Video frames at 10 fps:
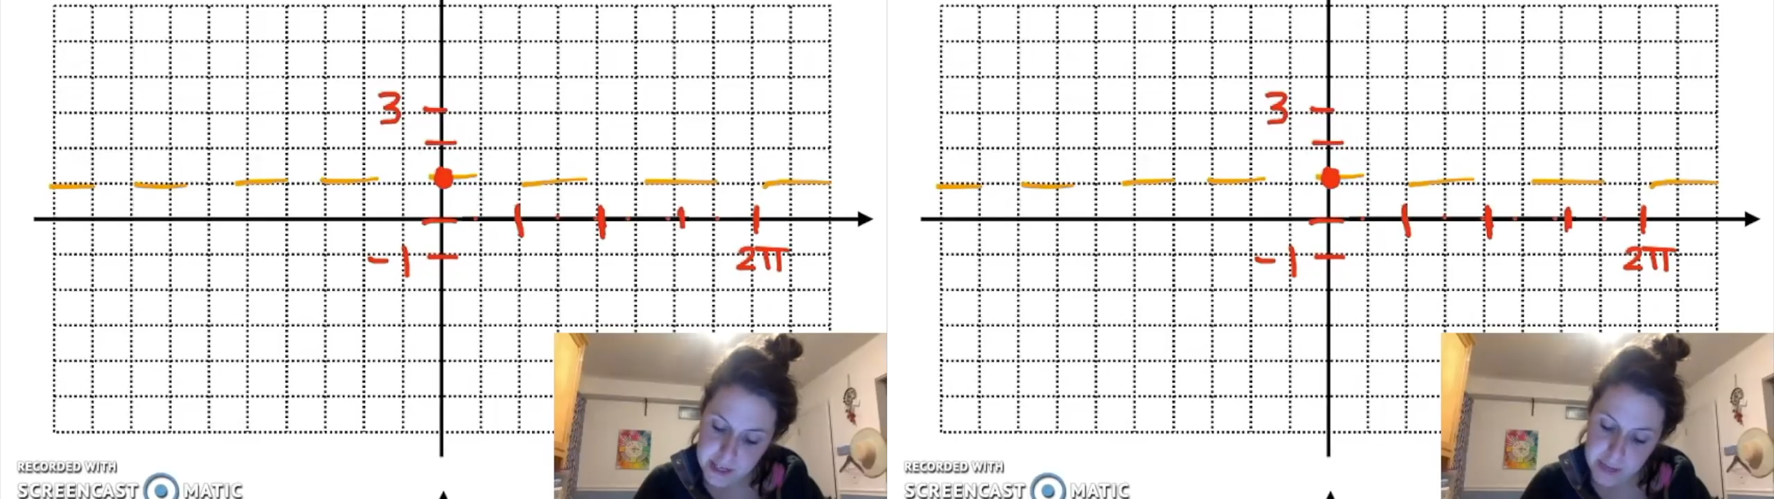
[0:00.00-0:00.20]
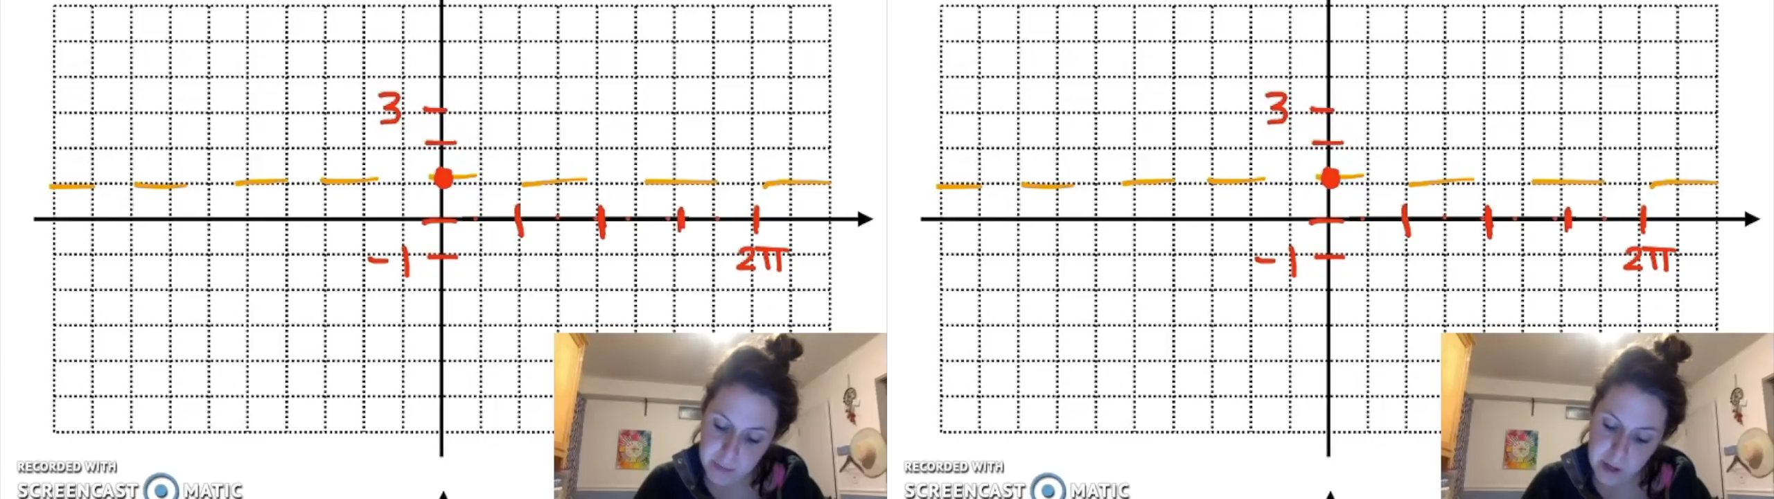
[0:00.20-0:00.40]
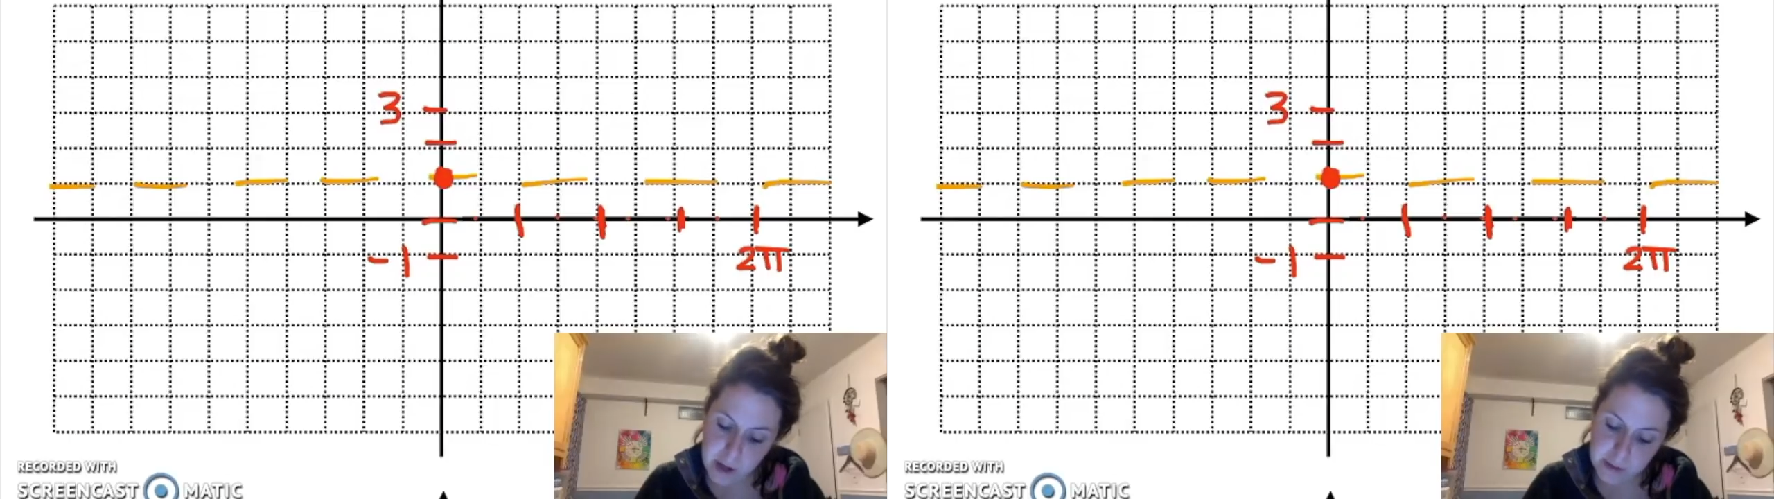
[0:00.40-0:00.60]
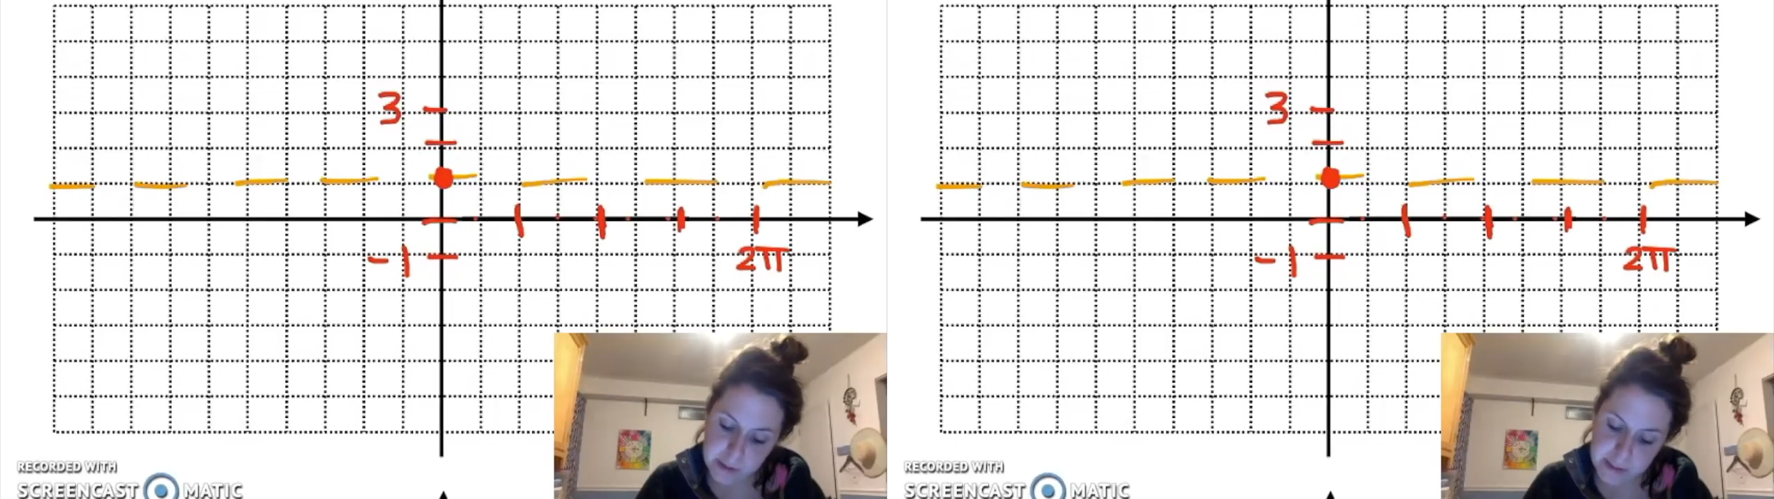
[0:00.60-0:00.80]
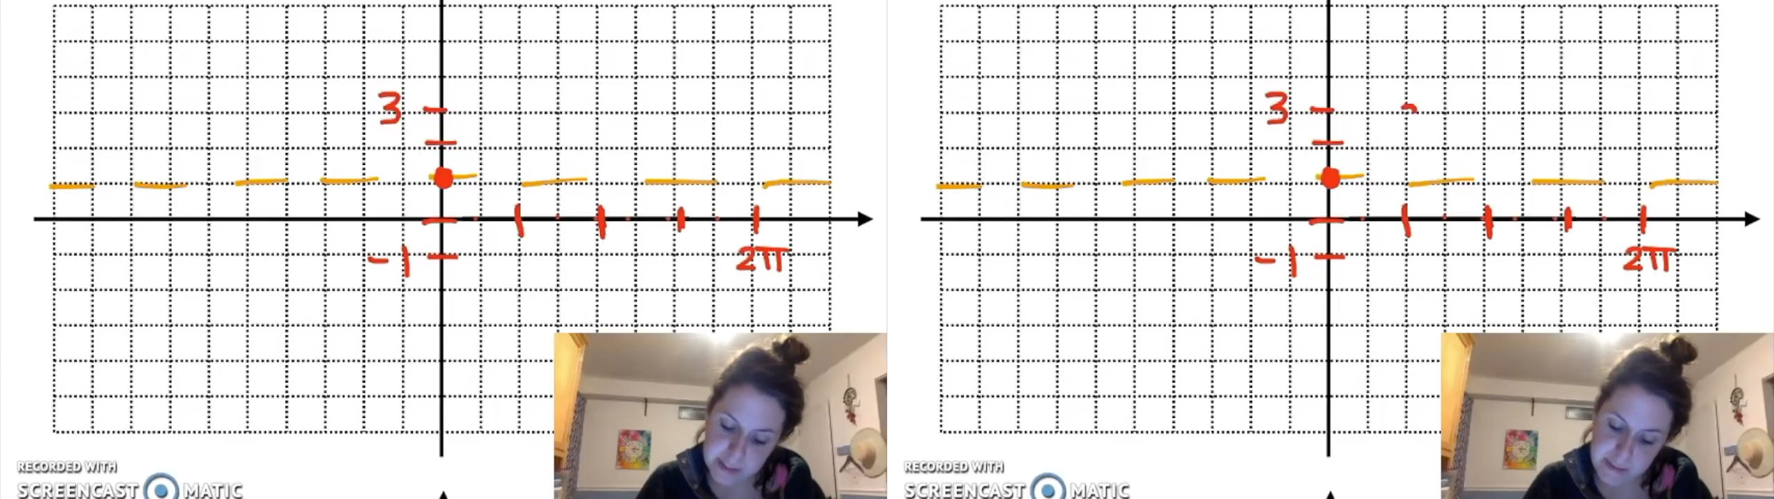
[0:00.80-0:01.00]
it will go
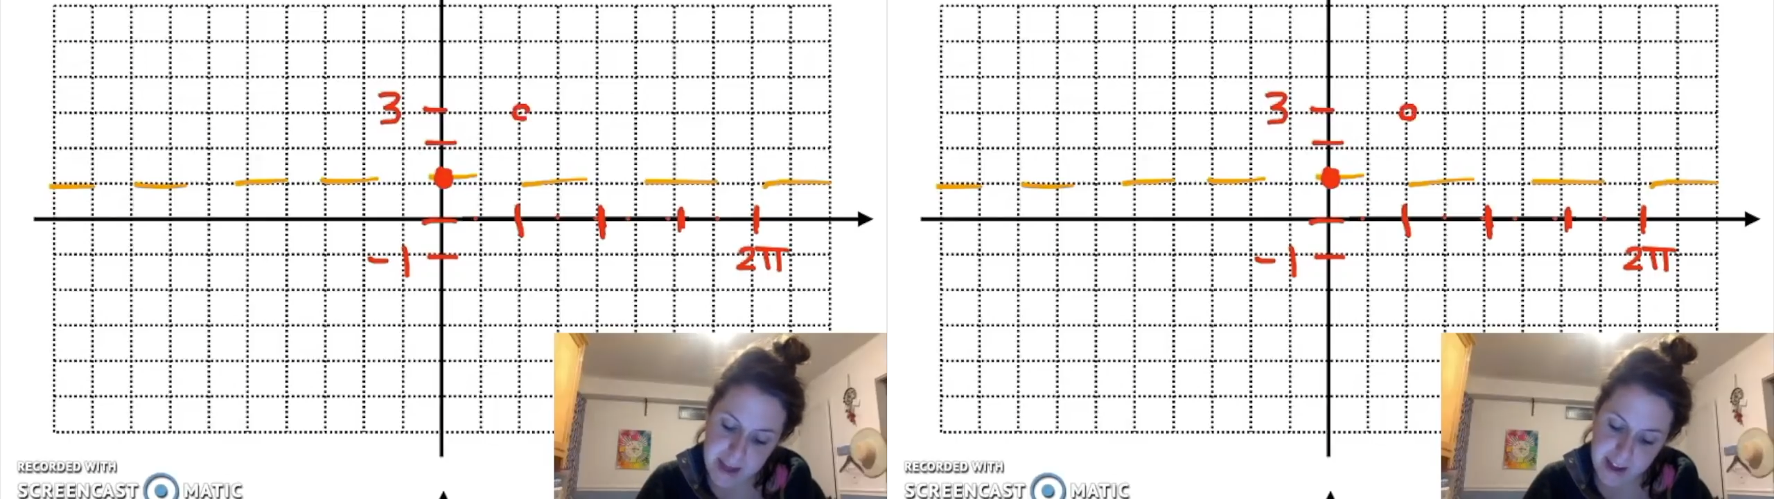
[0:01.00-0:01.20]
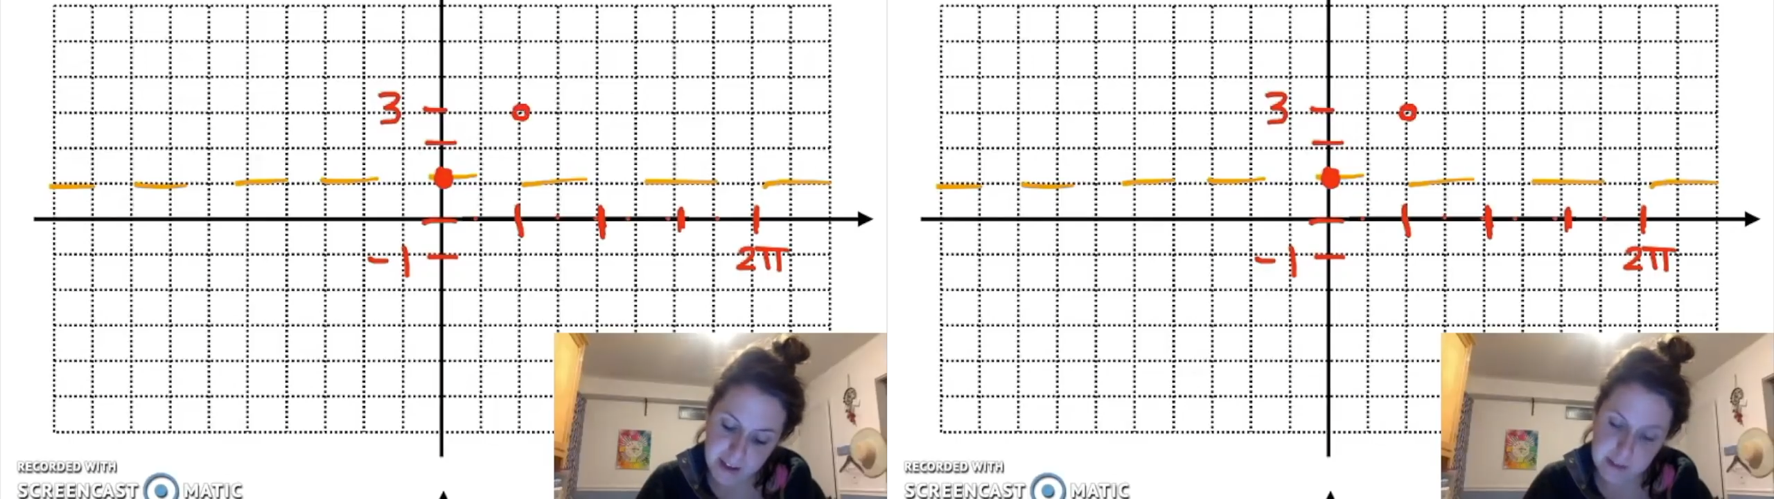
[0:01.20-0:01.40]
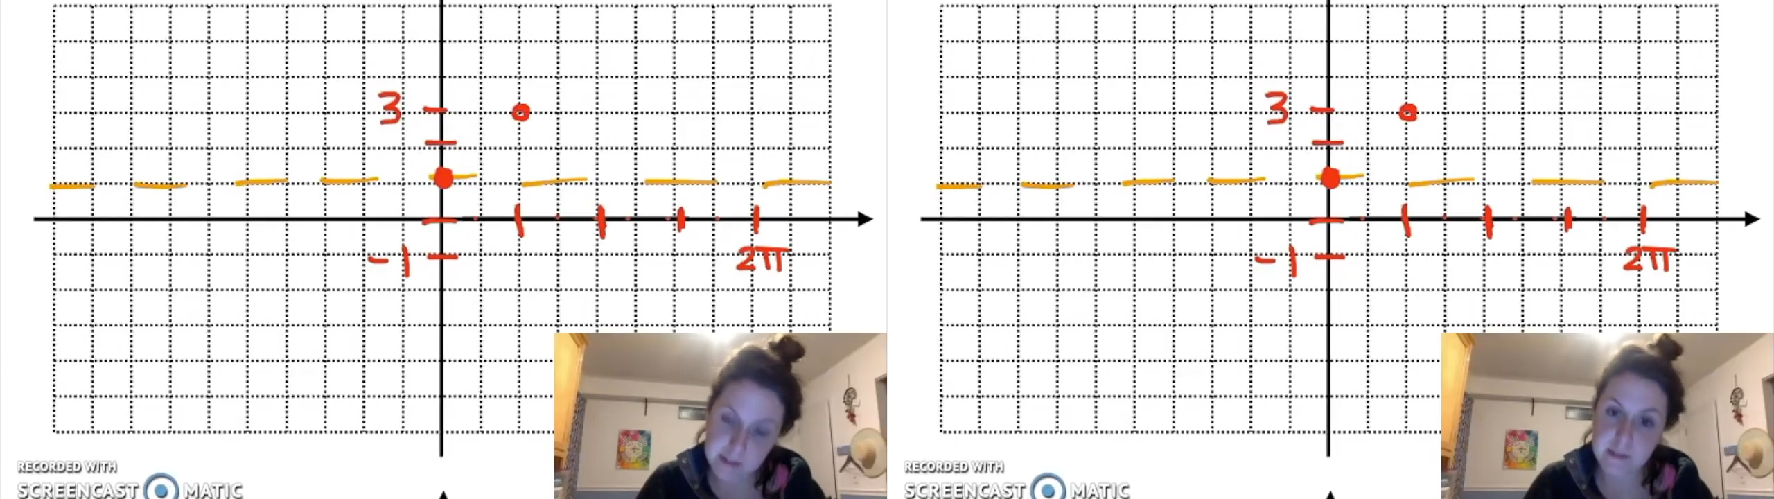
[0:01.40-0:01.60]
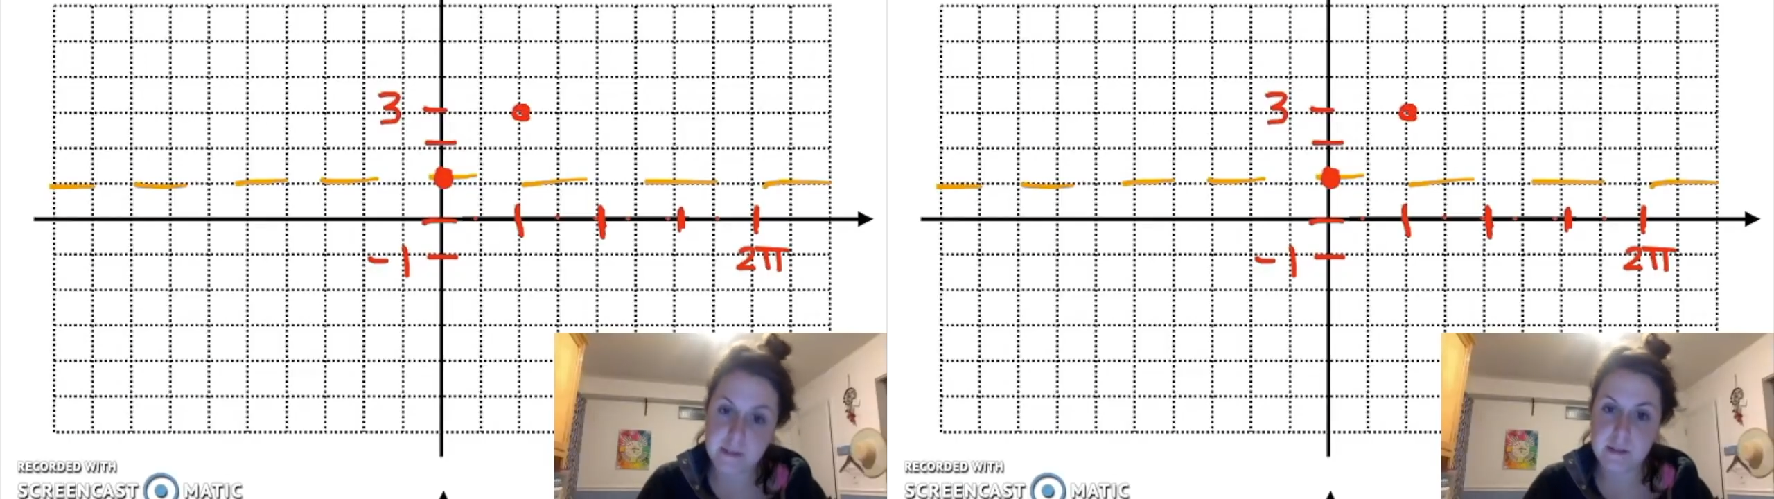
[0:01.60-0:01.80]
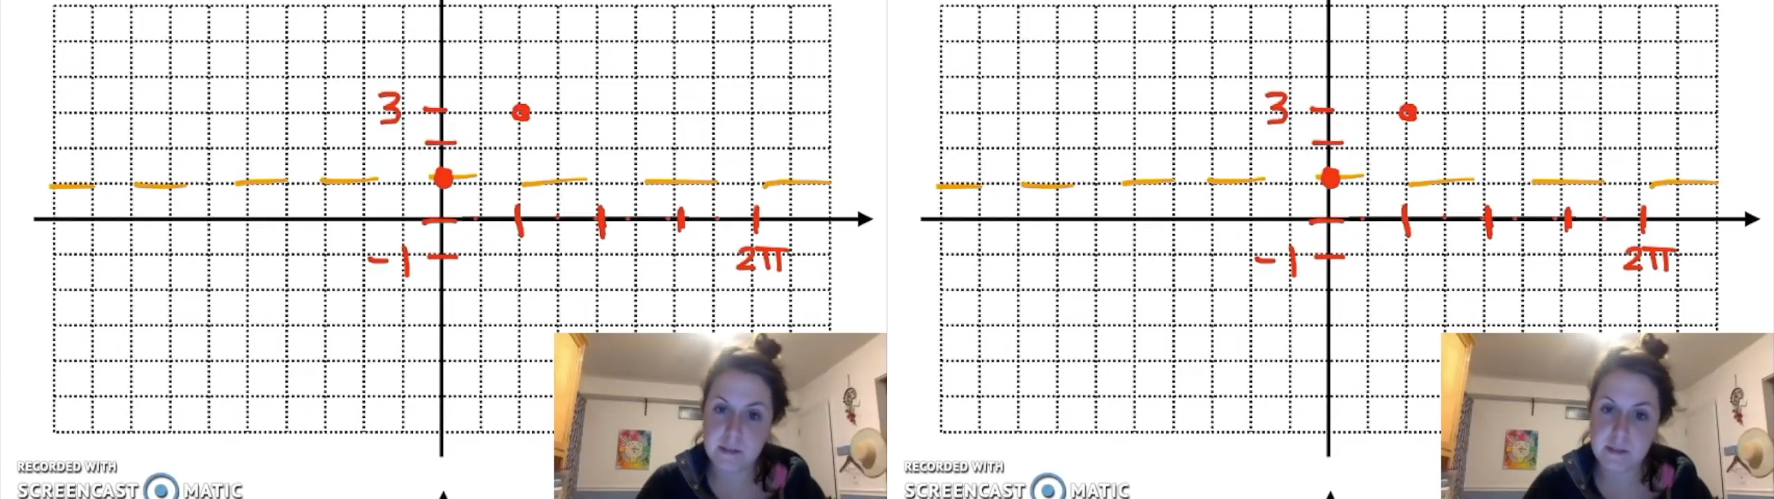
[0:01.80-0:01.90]
to its max.